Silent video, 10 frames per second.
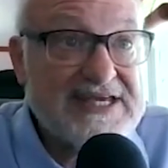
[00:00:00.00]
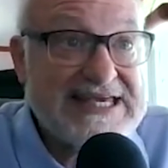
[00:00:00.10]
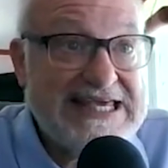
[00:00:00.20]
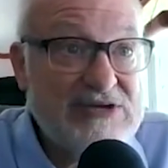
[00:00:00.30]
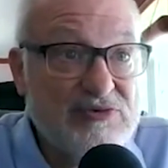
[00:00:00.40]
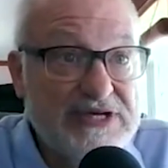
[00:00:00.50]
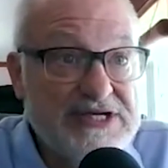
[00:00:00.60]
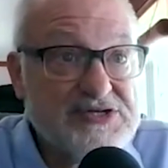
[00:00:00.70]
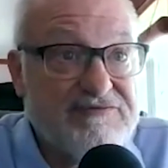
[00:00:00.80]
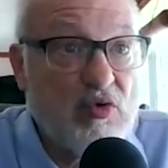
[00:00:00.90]
The key
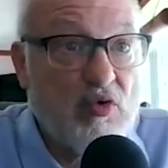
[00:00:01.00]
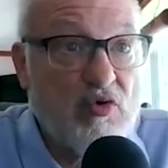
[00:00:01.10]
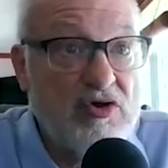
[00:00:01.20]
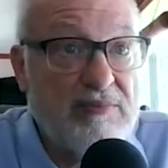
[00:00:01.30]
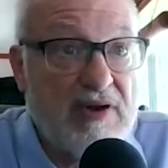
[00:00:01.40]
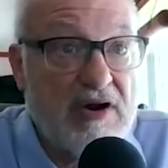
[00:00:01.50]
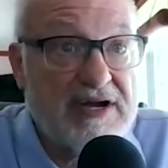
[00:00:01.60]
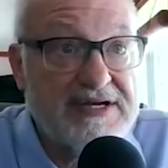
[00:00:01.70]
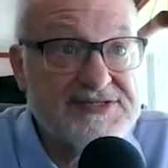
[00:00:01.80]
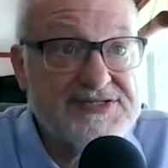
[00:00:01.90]
risk for oil
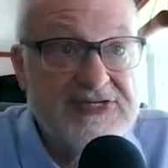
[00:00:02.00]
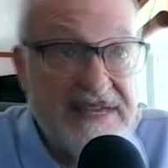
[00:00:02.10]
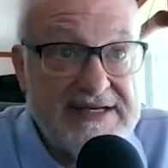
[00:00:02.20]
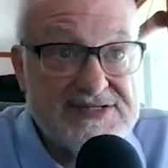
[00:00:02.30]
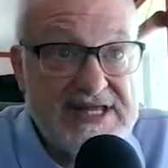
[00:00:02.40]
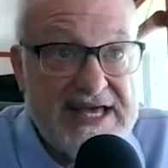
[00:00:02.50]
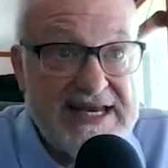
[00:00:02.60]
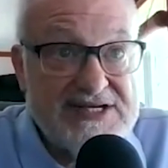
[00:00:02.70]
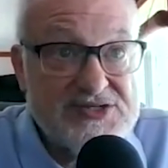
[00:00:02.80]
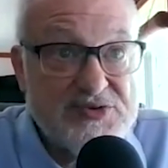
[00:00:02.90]
markets is that
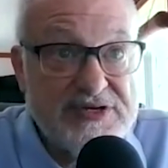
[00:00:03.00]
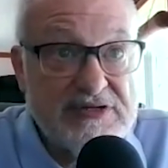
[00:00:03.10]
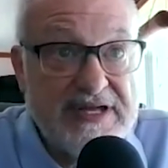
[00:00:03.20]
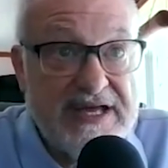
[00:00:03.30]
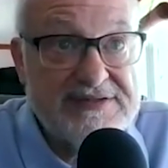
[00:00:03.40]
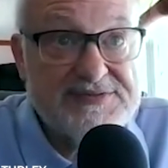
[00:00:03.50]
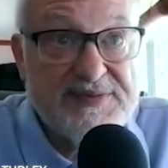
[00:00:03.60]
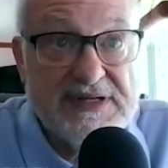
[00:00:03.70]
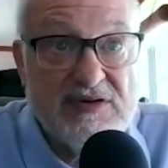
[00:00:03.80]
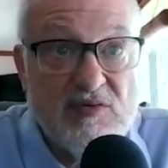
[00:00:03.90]

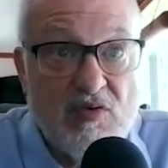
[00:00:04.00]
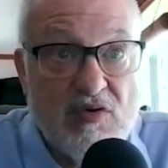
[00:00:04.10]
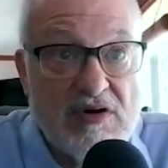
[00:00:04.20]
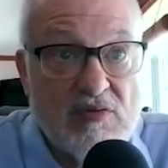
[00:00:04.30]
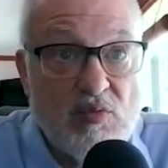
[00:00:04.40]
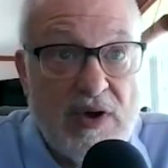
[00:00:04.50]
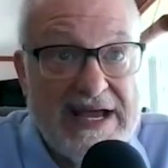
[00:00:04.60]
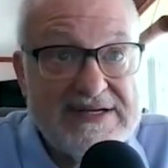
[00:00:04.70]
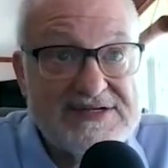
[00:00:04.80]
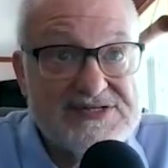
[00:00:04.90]
Israel-Hezbollah war
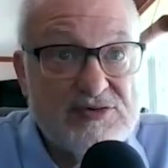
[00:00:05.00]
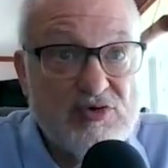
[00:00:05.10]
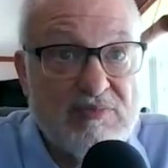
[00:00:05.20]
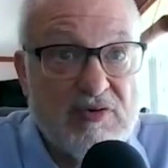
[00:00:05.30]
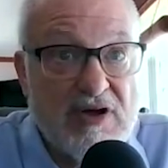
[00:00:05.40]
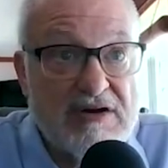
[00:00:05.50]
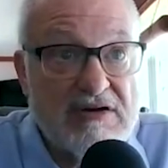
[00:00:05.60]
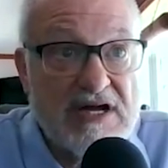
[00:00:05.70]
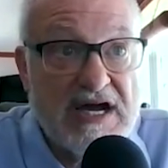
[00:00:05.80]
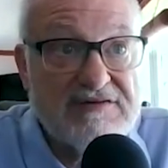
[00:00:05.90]
widens into a
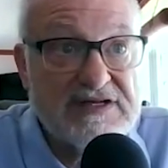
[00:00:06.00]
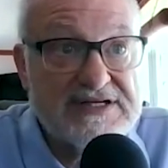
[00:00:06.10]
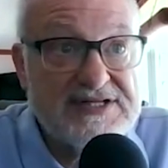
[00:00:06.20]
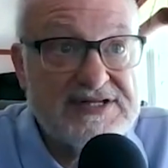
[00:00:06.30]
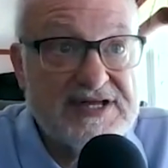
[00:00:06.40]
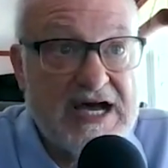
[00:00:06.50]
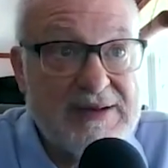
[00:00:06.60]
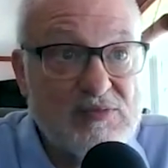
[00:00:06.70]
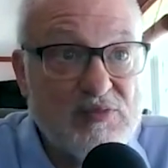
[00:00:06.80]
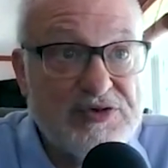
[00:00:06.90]
broader conflict, said the
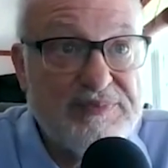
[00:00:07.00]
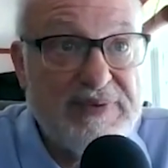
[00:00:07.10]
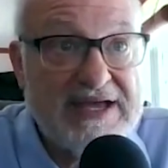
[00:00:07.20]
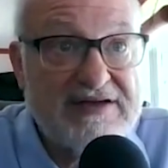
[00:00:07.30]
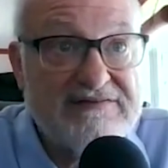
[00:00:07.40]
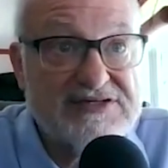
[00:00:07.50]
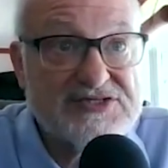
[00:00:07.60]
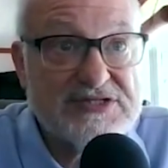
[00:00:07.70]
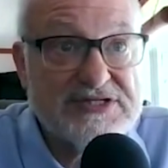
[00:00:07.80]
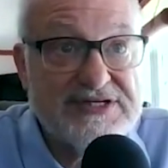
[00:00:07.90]
Commonwealth Bank of
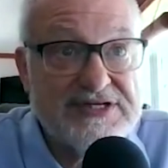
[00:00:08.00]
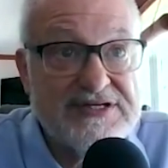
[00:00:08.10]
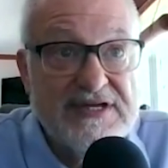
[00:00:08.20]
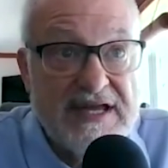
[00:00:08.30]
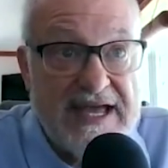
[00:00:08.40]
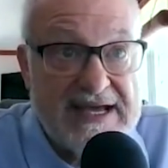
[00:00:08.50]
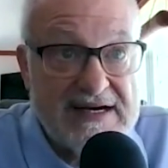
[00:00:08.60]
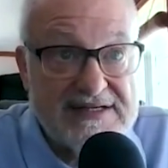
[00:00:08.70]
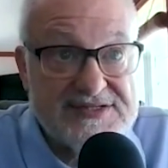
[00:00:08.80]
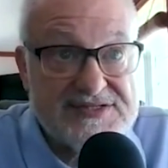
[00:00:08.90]
Australia
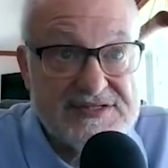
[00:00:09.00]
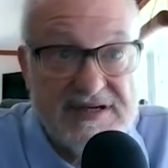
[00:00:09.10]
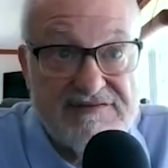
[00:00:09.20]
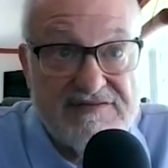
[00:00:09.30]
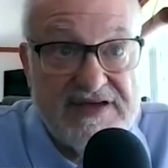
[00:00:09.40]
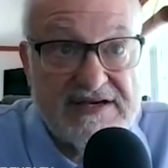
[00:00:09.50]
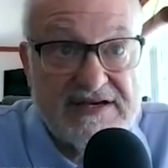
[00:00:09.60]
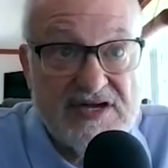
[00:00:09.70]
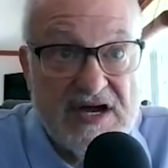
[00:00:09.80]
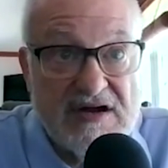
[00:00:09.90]
analyst Vivek
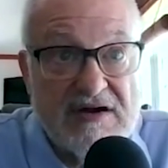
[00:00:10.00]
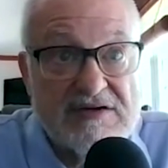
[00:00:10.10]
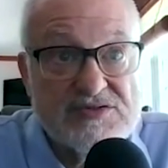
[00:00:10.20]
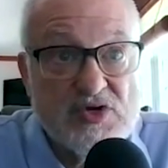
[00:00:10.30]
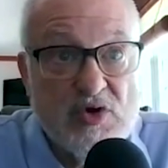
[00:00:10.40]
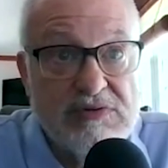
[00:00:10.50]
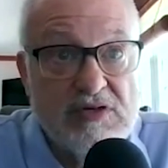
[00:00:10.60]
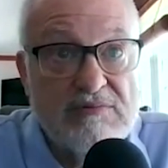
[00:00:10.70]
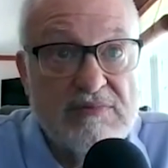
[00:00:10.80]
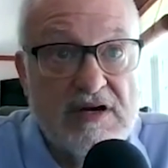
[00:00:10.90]
Dar told
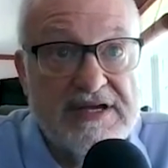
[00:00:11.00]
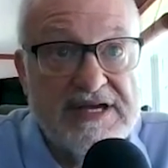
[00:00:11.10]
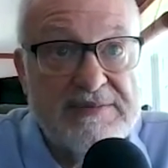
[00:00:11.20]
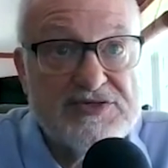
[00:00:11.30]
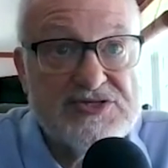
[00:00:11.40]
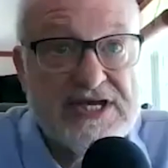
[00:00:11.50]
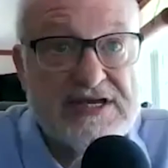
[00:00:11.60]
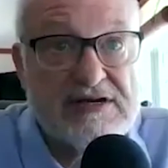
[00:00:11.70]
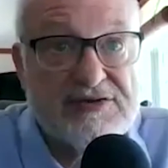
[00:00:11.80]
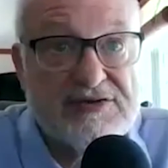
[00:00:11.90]
Bloomberg. In
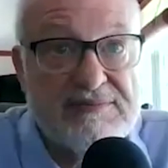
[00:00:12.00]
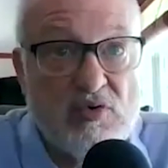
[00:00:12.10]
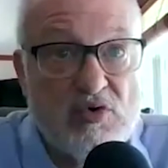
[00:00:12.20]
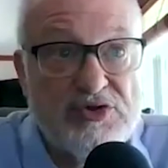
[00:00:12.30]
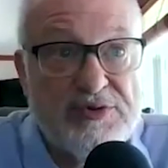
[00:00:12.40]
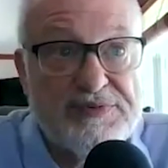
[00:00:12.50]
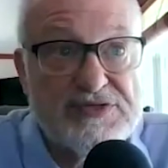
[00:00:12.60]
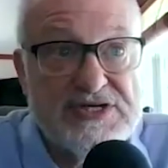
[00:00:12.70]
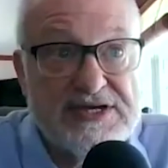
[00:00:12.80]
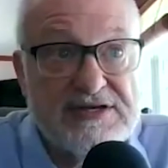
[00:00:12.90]
particular, the more the
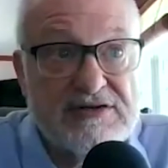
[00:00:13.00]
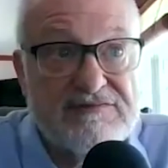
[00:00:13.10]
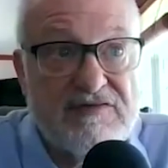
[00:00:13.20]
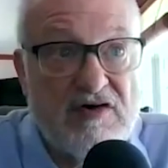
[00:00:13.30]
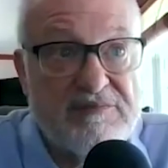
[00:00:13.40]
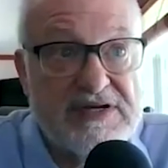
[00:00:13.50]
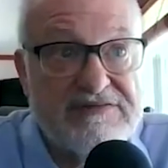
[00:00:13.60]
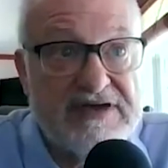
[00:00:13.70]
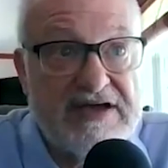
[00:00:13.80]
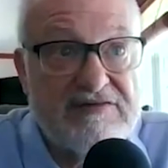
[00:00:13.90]
particular involvement
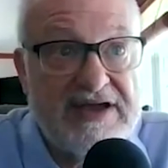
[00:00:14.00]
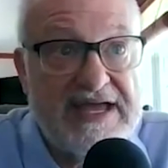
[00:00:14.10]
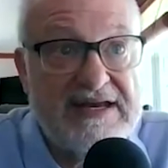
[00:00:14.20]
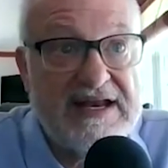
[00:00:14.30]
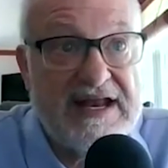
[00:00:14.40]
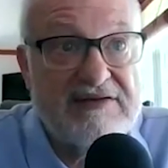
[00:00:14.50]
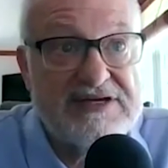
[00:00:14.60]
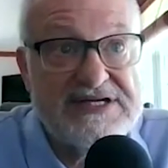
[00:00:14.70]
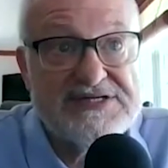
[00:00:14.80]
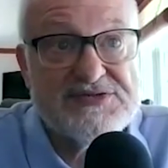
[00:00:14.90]
of Iran and
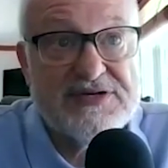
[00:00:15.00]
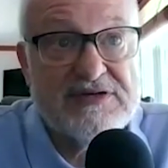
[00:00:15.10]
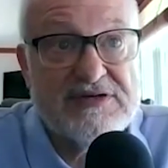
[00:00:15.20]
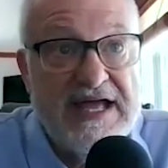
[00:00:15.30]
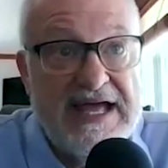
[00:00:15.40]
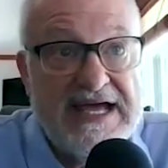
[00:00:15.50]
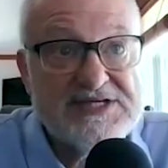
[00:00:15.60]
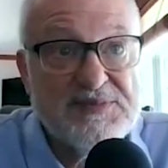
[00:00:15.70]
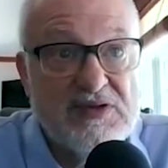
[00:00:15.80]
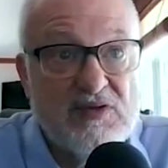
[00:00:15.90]
Israel,
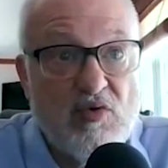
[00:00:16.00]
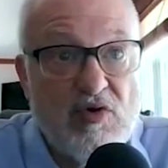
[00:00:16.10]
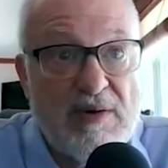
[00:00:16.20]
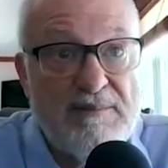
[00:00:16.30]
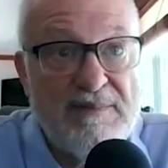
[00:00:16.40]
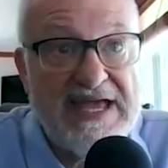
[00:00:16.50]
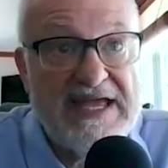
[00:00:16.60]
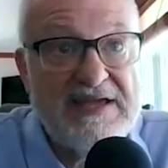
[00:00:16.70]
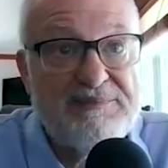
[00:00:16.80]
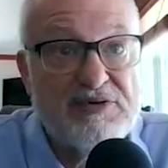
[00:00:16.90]
Hezbollah war
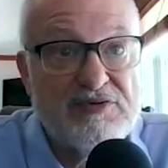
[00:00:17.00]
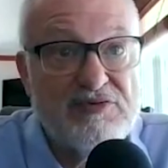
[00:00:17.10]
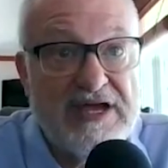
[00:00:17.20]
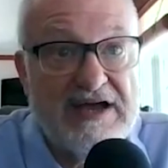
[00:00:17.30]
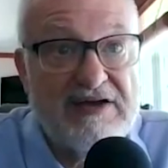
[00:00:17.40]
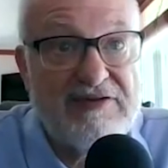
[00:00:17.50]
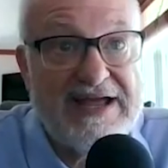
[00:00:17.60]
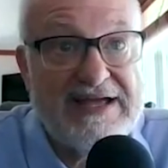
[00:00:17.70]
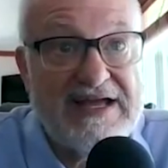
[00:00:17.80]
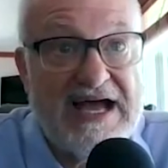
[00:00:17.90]
may put
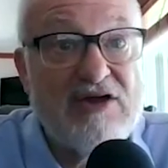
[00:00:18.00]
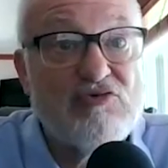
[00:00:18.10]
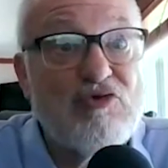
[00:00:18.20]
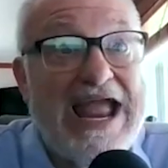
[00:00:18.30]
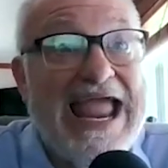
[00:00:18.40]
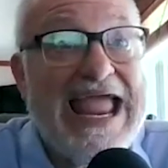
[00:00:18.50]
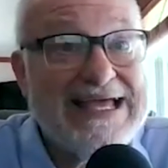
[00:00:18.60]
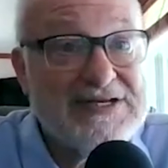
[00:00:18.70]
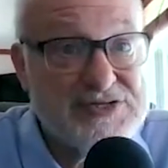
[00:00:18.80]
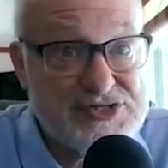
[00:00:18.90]

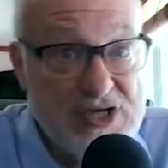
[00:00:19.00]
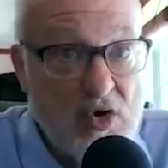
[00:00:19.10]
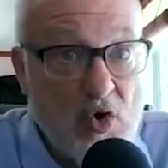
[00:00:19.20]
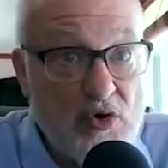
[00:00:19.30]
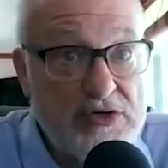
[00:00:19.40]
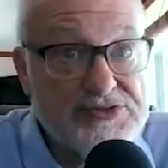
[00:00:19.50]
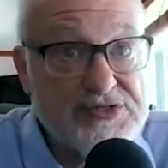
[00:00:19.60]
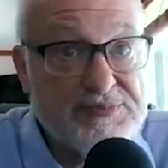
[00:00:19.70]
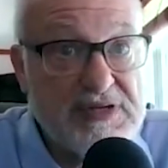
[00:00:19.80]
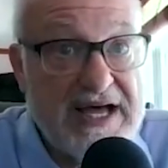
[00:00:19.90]
Iran's oil
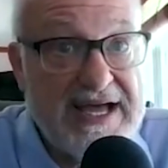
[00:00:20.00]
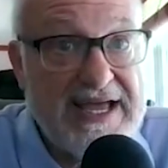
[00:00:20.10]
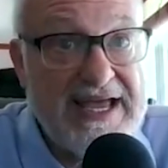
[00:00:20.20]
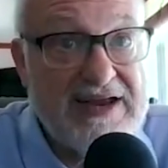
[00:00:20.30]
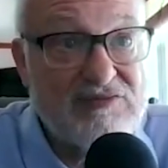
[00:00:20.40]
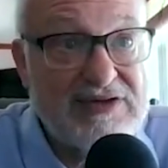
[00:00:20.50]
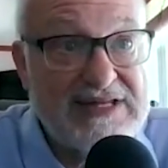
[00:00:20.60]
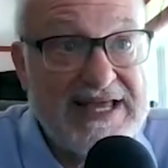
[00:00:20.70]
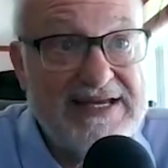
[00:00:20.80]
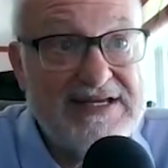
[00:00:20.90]
supply and
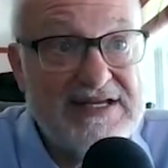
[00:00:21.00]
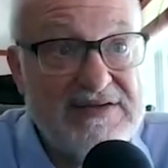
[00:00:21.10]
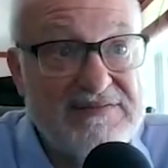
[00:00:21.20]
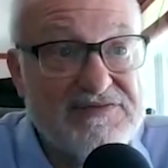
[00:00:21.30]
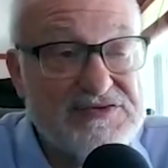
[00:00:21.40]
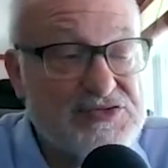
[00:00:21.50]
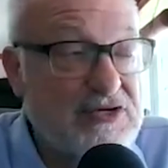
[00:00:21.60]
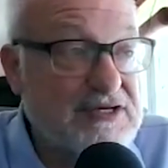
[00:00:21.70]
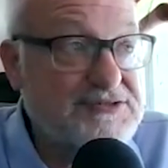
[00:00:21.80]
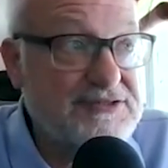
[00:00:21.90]
related
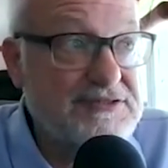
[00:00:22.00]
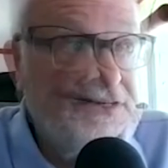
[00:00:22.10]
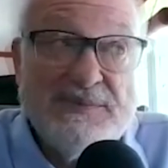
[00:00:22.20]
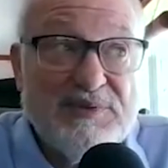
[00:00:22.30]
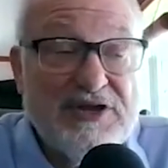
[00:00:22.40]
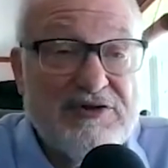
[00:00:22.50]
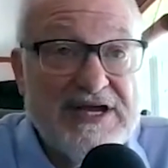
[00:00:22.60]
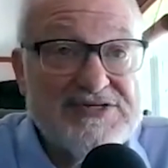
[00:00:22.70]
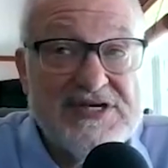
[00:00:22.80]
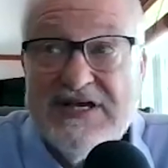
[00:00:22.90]
infrastructure. Pretty
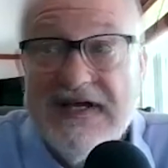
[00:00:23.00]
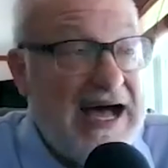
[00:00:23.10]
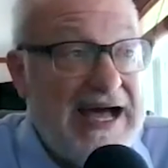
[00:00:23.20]
crazy.